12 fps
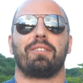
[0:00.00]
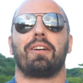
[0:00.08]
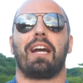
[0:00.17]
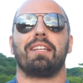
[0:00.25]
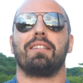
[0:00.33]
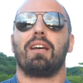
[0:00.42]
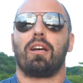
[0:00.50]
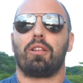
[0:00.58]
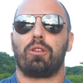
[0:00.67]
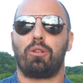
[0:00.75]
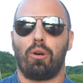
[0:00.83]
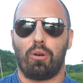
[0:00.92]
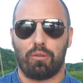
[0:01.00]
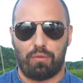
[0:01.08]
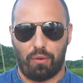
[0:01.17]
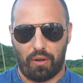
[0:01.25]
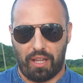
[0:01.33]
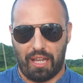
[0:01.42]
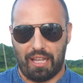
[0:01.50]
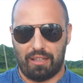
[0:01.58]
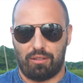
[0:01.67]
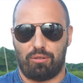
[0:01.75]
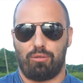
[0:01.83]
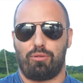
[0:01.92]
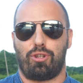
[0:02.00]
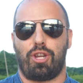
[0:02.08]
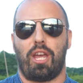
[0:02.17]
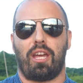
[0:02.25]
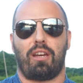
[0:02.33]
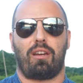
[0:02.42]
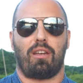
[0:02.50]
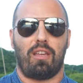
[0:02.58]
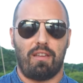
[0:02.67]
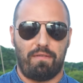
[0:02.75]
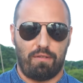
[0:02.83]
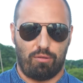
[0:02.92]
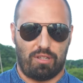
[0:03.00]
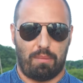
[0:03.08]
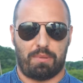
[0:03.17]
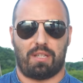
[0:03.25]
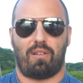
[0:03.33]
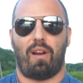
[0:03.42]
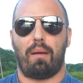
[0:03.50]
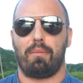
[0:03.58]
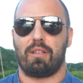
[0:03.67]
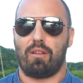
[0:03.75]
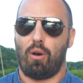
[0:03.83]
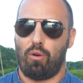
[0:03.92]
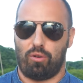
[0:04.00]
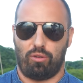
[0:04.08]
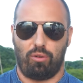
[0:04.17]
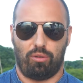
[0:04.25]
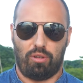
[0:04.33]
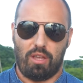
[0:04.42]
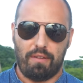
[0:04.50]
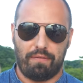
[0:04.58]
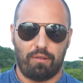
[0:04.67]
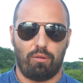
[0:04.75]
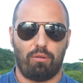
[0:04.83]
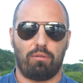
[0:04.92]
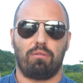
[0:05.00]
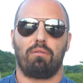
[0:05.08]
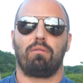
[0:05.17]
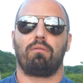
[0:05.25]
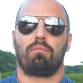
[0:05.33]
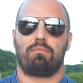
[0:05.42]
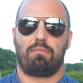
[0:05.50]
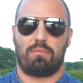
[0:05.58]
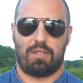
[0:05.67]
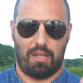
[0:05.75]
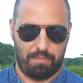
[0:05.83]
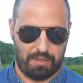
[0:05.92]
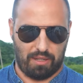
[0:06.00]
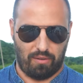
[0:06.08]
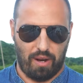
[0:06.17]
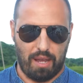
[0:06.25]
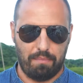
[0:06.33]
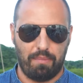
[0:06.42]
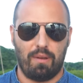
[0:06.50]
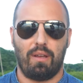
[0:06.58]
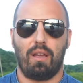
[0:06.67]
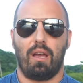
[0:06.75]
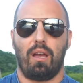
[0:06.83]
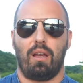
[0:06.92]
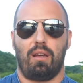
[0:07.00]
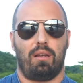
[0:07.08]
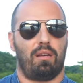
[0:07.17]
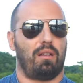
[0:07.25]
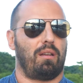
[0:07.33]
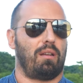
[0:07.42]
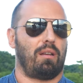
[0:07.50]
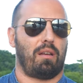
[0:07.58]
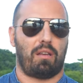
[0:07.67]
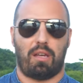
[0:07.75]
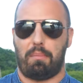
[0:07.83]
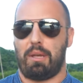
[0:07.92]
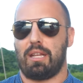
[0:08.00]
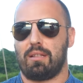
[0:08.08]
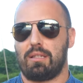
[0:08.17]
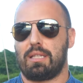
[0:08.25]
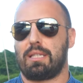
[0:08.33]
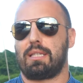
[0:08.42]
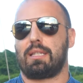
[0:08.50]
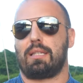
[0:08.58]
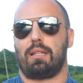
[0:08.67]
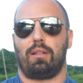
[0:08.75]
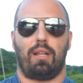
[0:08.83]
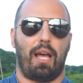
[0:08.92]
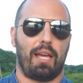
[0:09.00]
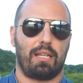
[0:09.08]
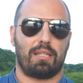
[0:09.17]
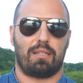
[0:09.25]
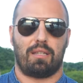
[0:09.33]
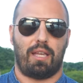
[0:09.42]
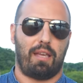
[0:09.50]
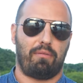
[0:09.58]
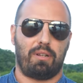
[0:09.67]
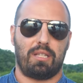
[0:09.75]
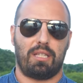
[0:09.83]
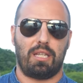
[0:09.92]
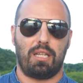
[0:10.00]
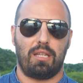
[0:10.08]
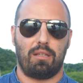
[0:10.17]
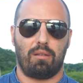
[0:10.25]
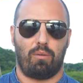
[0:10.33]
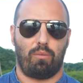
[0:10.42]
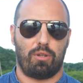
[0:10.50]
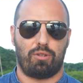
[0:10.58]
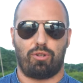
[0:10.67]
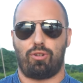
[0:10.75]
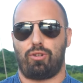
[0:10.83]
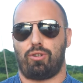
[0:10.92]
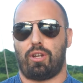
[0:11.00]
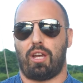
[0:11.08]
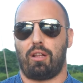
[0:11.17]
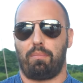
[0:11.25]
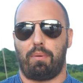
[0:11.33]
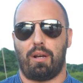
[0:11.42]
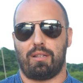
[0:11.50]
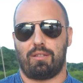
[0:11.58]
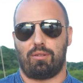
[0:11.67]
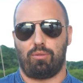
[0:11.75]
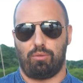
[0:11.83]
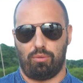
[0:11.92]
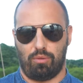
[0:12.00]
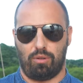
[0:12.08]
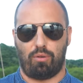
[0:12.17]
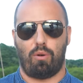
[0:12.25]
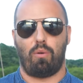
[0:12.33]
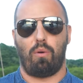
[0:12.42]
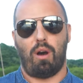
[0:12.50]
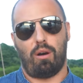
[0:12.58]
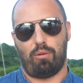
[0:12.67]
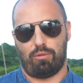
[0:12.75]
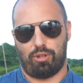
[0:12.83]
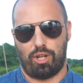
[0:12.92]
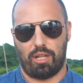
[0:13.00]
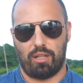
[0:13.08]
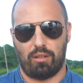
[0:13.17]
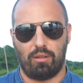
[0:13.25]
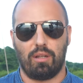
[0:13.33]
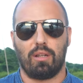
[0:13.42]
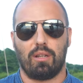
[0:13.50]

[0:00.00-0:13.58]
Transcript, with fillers: so guys, don't forget to check if you subscribe it or not. If not, subscribe, uh, comments, likes, everything which help us to grow our channel.